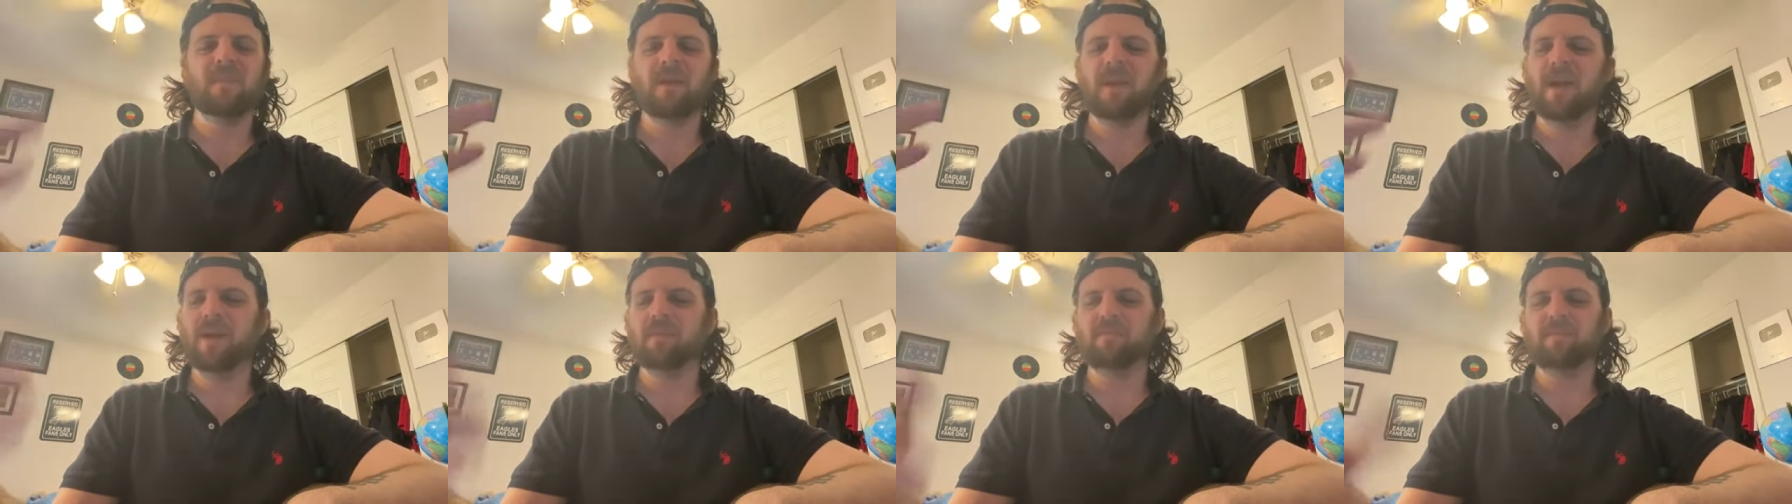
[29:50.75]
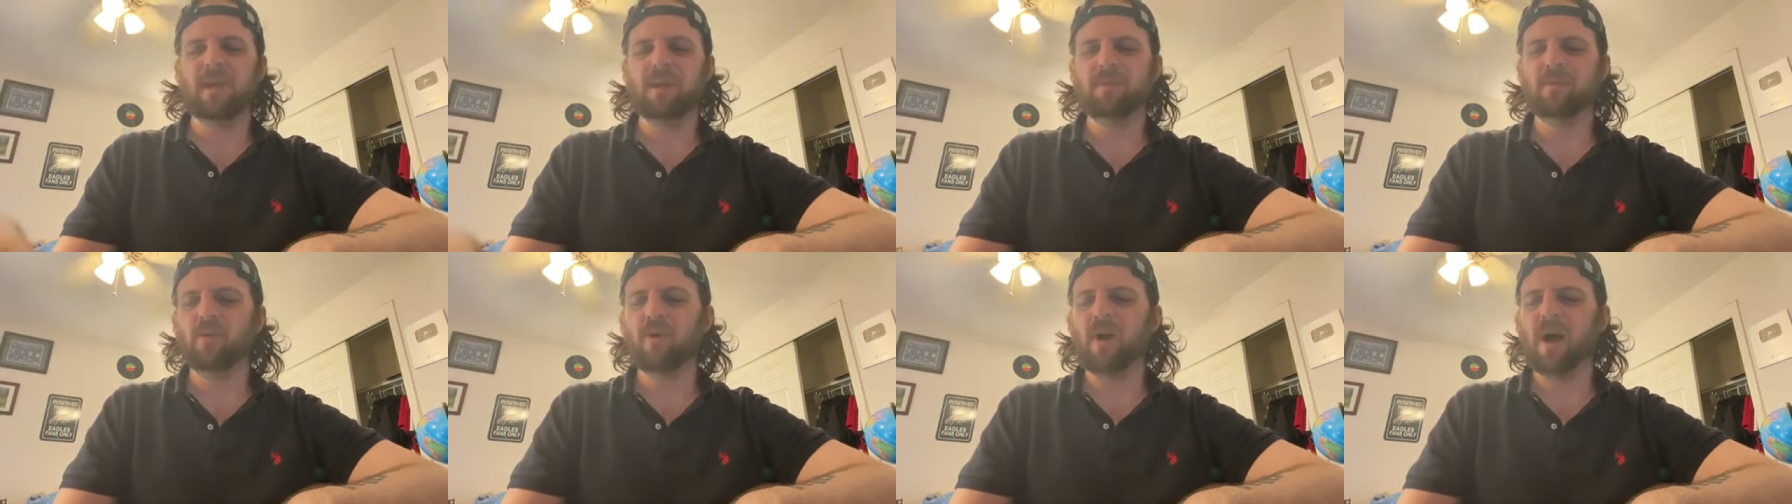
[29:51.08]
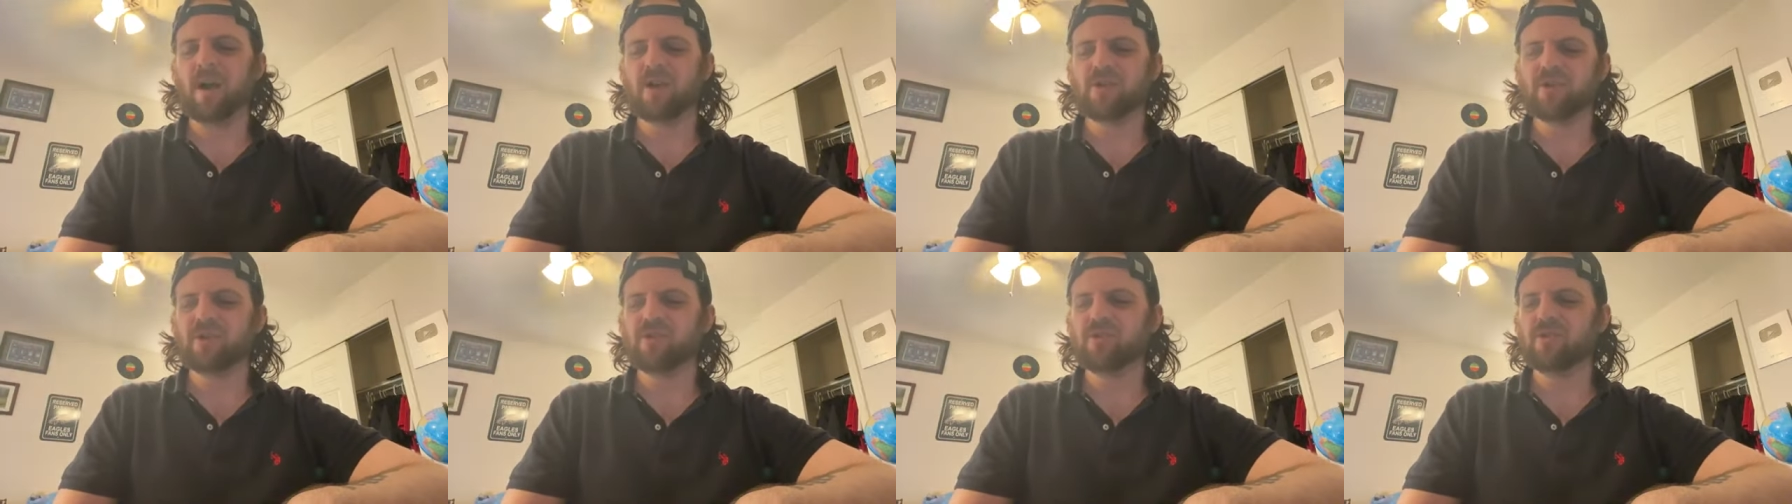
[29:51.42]
and people
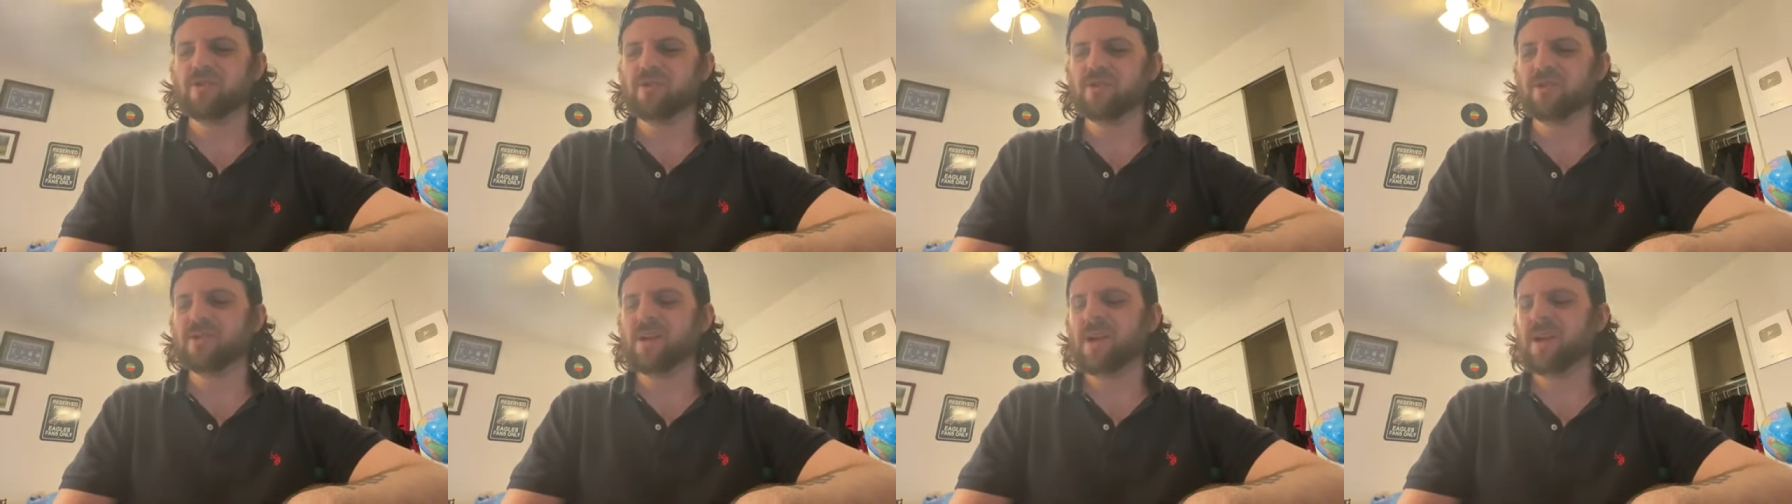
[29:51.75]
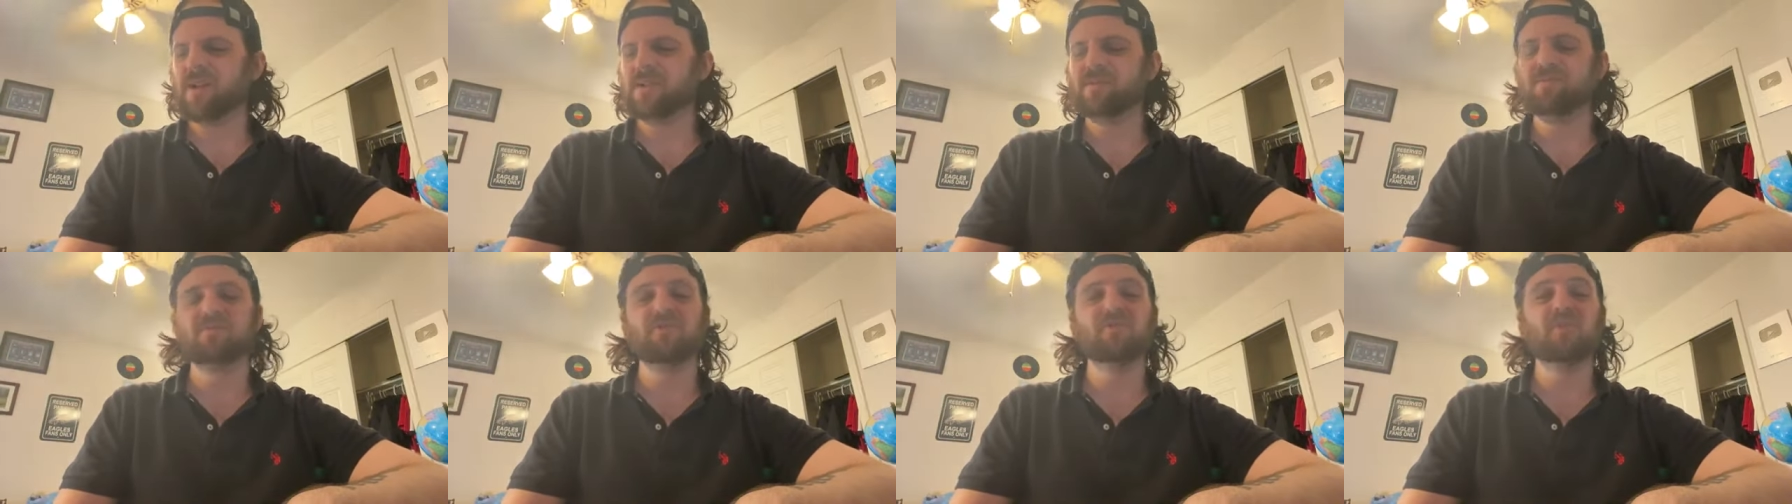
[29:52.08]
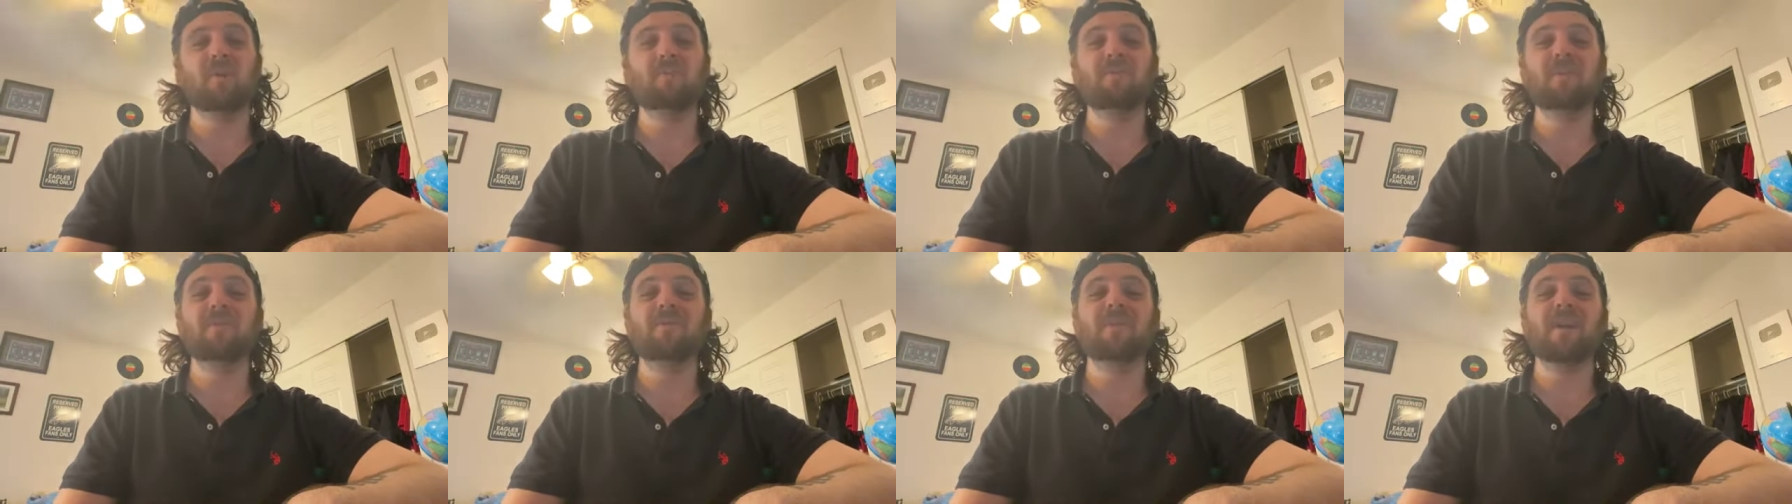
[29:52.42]
actually took the side it's so
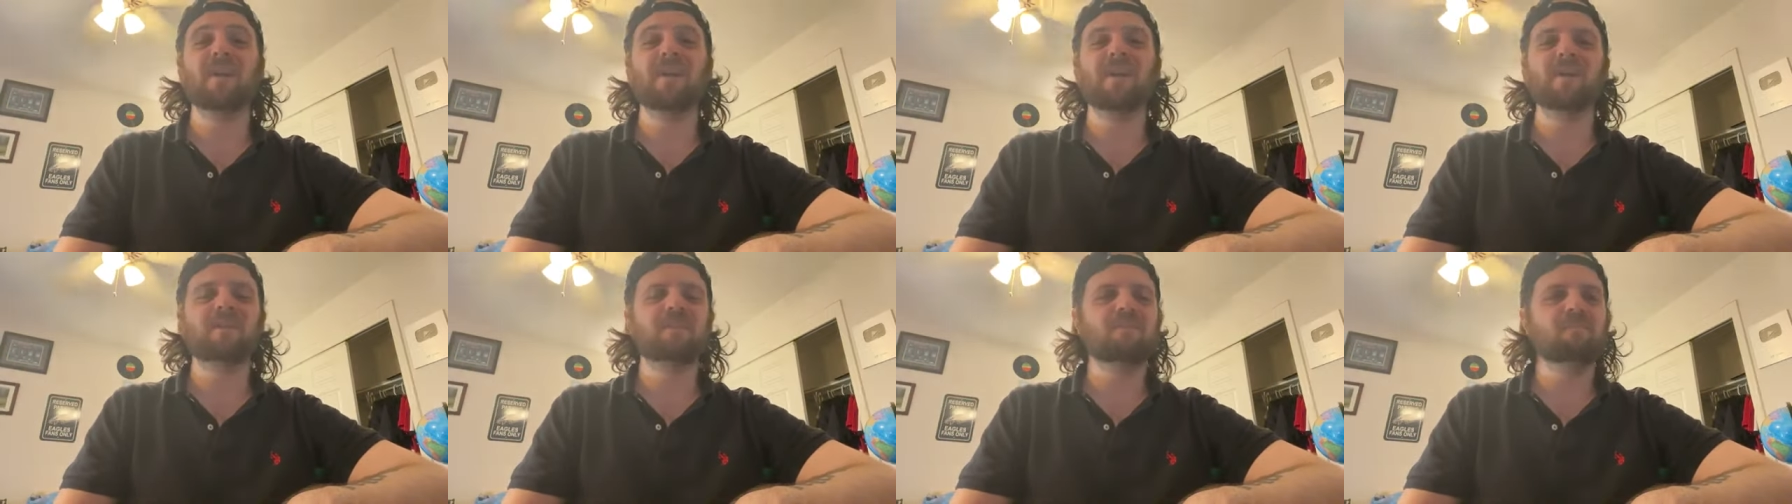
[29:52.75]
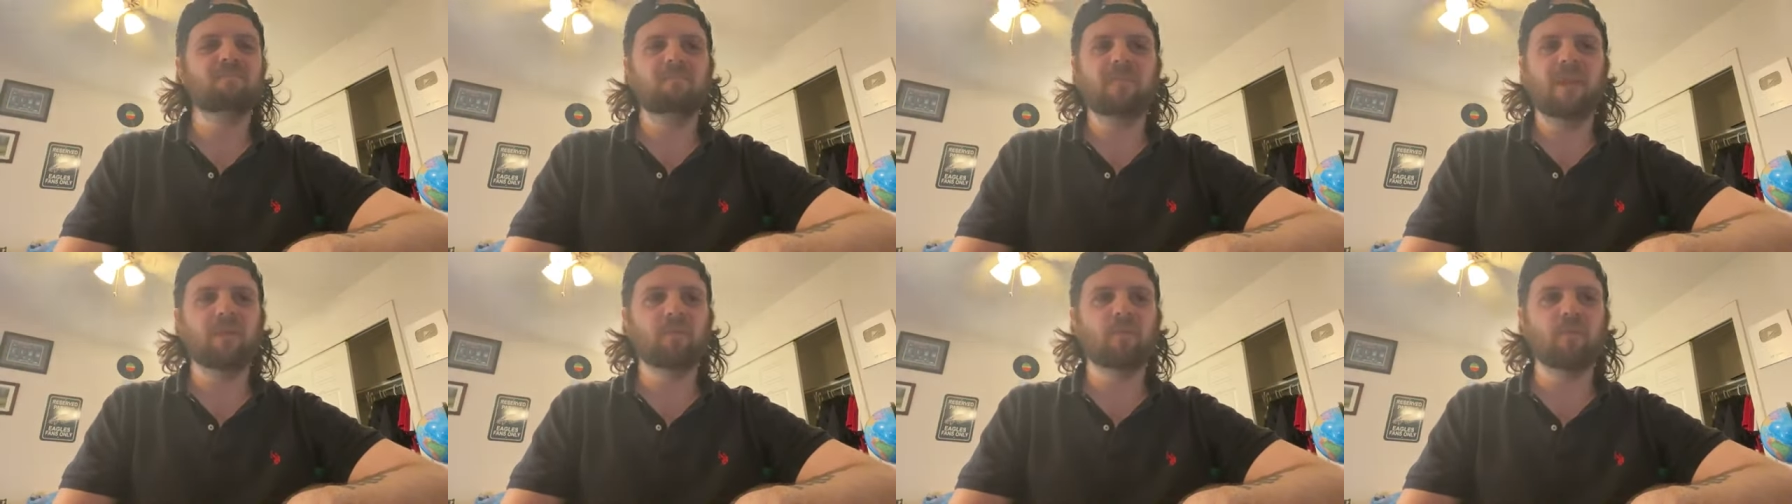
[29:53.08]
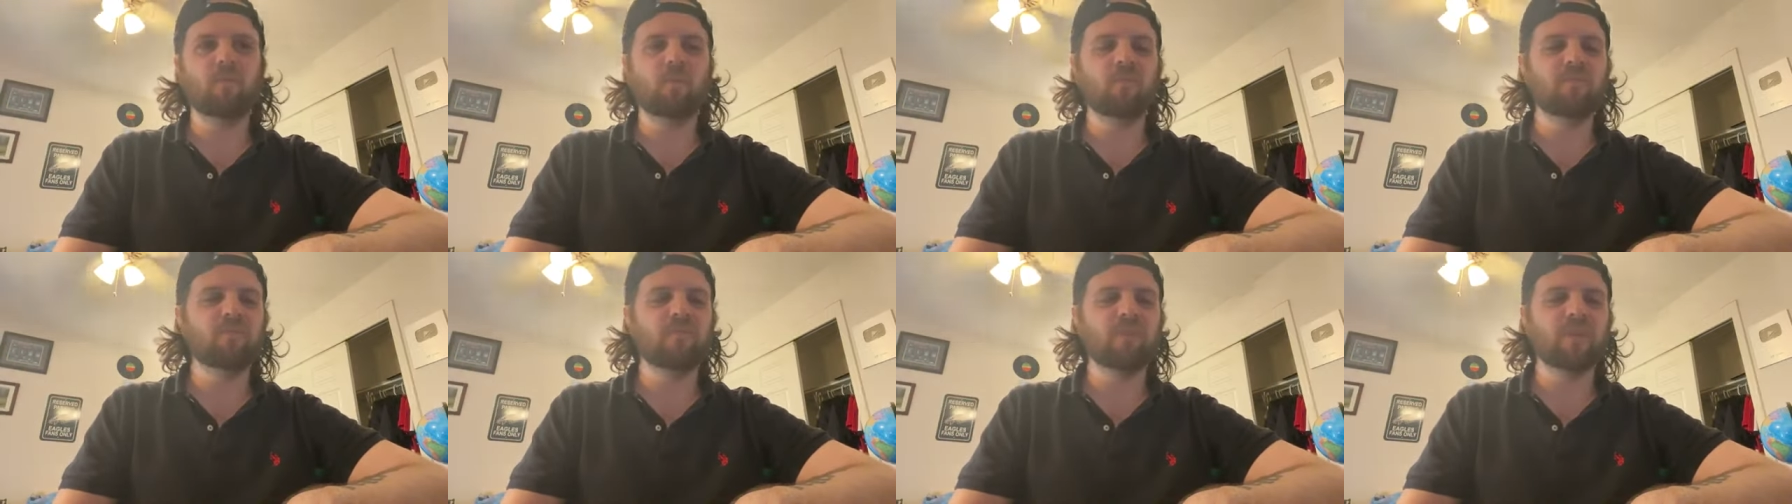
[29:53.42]
pathetic never
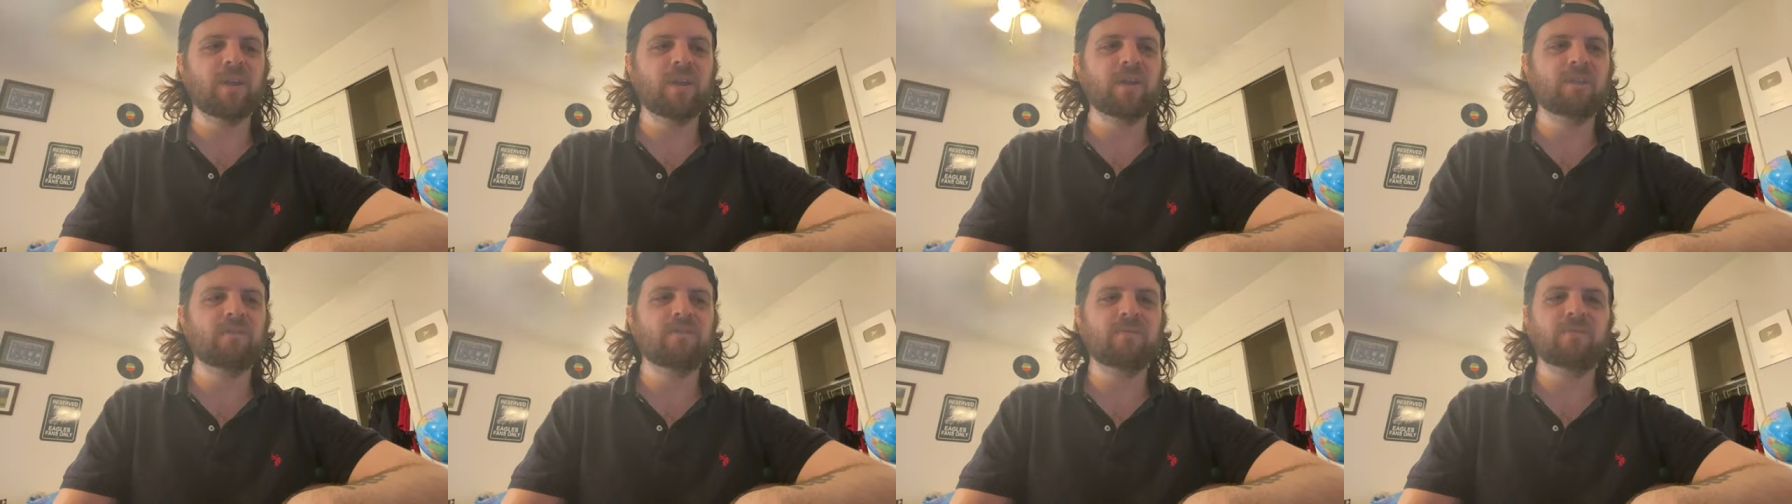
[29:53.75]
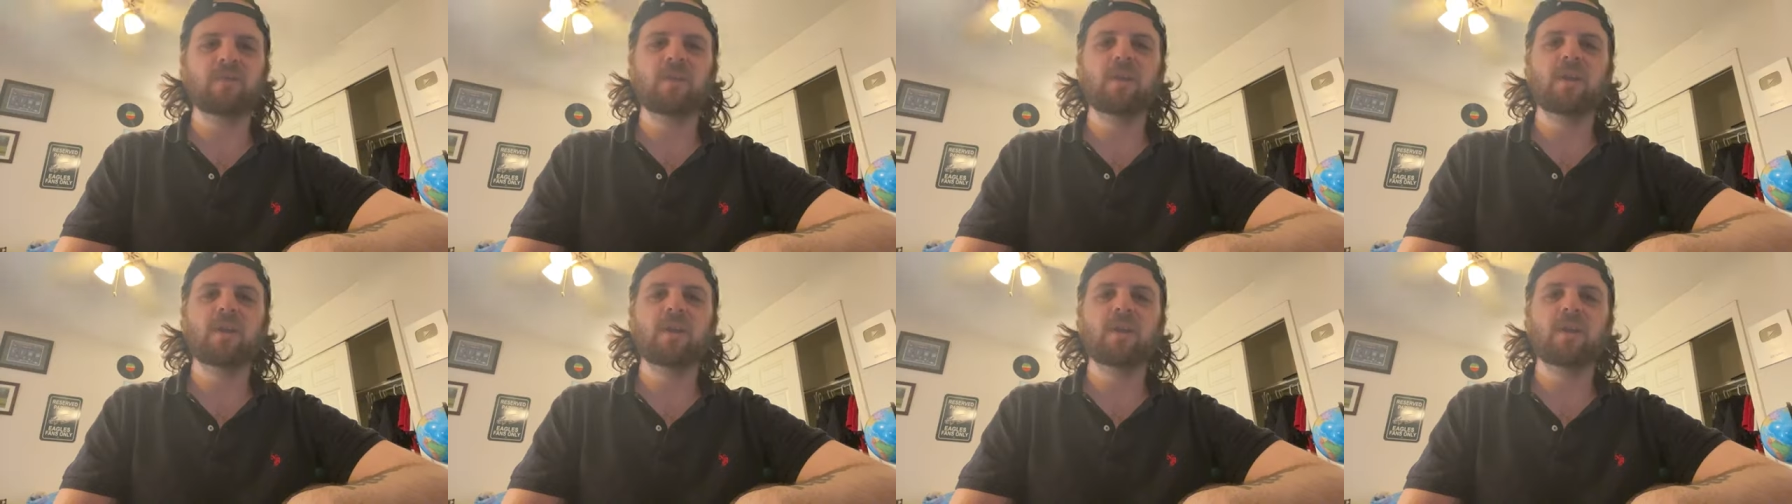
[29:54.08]
will forgive